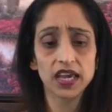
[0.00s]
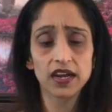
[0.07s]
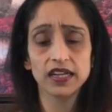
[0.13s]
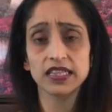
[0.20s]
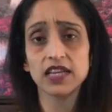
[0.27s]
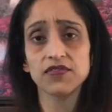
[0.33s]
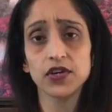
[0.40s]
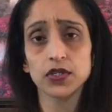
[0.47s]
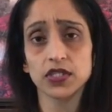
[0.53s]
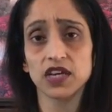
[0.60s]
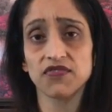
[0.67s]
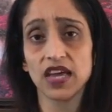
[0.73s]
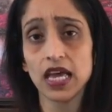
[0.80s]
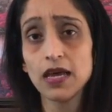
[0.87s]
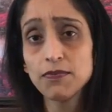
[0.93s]
here. And then we also
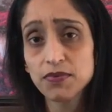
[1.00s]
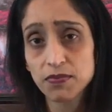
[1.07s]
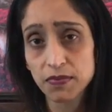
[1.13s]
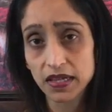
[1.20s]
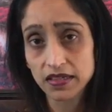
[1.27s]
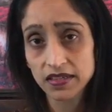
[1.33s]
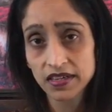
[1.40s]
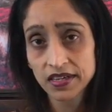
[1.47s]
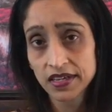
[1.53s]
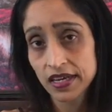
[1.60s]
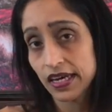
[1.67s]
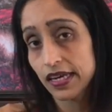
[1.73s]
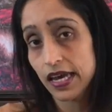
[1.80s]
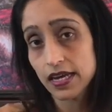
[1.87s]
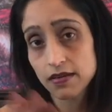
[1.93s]
have hemp milk,
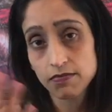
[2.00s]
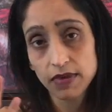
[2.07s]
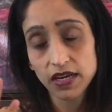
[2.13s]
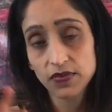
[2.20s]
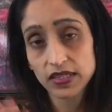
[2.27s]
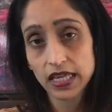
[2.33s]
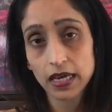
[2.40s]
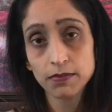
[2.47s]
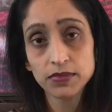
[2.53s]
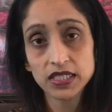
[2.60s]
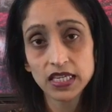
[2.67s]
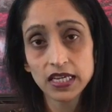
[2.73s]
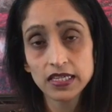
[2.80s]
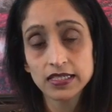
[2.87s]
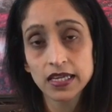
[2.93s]
again made with hemp
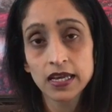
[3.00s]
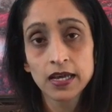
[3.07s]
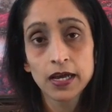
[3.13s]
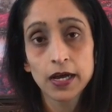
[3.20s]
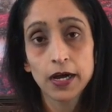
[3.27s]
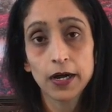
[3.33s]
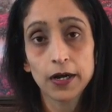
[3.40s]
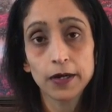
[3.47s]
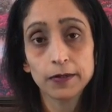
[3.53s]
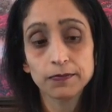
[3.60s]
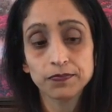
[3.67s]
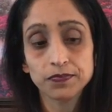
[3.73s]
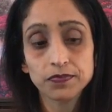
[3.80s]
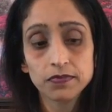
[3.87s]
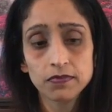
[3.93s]
seeds.
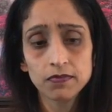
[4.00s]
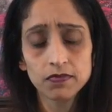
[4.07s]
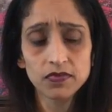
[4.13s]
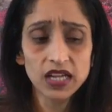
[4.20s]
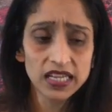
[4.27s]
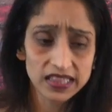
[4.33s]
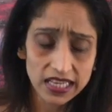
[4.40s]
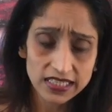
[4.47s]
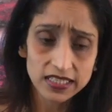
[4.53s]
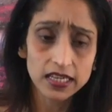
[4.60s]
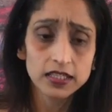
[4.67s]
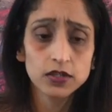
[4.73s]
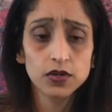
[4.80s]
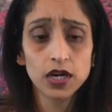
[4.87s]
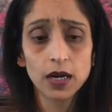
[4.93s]
That's
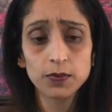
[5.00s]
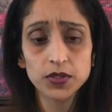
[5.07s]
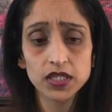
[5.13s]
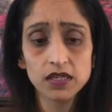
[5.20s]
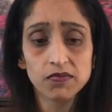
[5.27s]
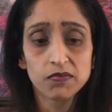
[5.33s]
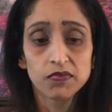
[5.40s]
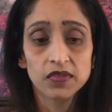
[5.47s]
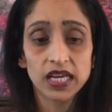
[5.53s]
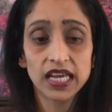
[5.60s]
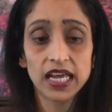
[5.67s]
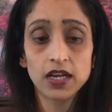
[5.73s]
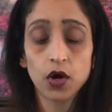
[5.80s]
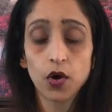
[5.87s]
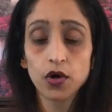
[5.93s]
another good option.
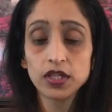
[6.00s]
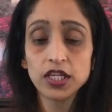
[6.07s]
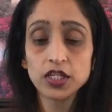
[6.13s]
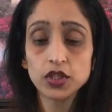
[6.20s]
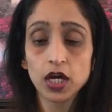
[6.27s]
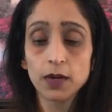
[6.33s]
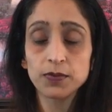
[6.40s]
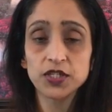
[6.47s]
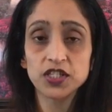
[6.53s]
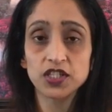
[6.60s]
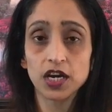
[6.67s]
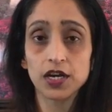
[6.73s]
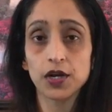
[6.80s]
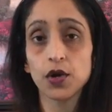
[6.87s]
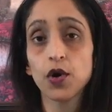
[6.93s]
Again, all these options
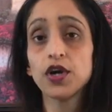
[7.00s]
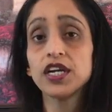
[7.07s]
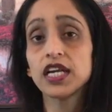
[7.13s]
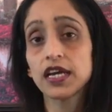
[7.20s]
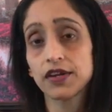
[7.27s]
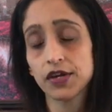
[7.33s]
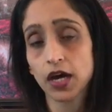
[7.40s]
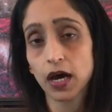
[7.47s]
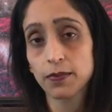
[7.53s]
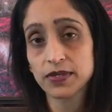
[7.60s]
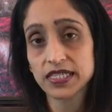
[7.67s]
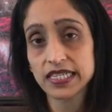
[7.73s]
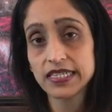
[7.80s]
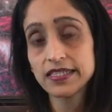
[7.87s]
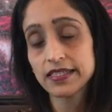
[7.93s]
are non-dairy
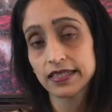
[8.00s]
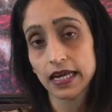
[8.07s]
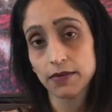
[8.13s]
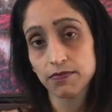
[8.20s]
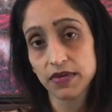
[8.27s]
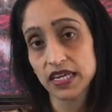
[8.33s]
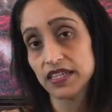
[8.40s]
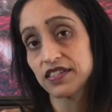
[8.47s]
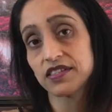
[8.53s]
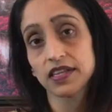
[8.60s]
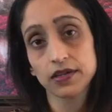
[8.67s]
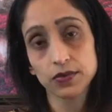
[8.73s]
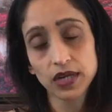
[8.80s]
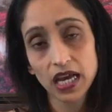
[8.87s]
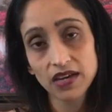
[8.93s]
options. That means they
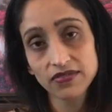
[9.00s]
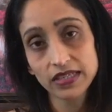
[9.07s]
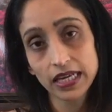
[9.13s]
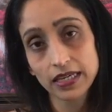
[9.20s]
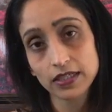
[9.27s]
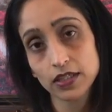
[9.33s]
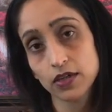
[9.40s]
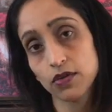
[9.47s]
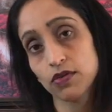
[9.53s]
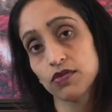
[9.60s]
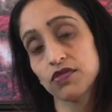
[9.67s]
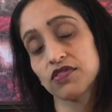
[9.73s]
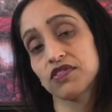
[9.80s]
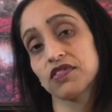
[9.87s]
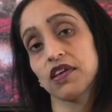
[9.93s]
don't have
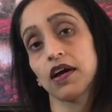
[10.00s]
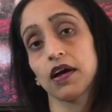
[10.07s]
lactose.